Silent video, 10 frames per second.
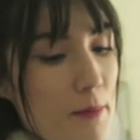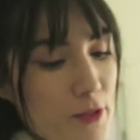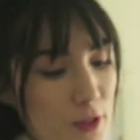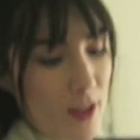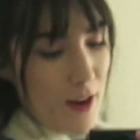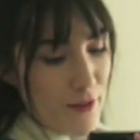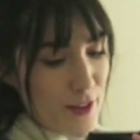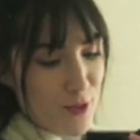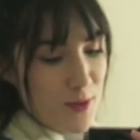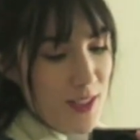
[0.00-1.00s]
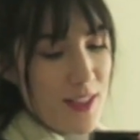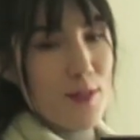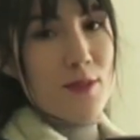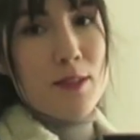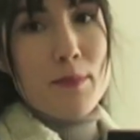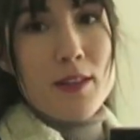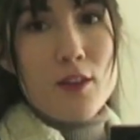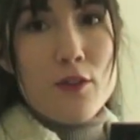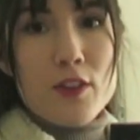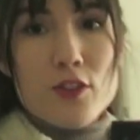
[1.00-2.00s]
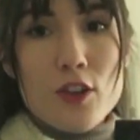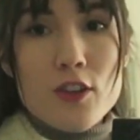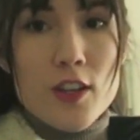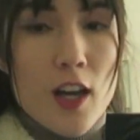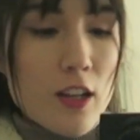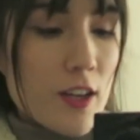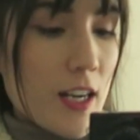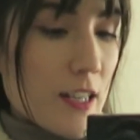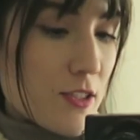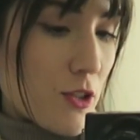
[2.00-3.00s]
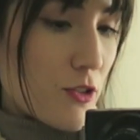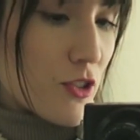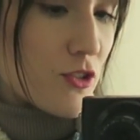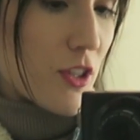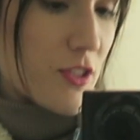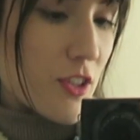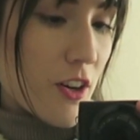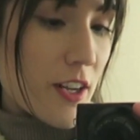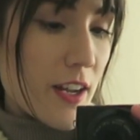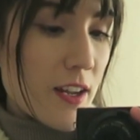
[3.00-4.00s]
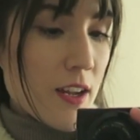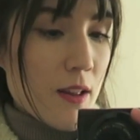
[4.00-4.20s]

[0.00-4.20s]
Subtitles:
So I have this one, and this one's a bit of a darker color. It has no distressing on it.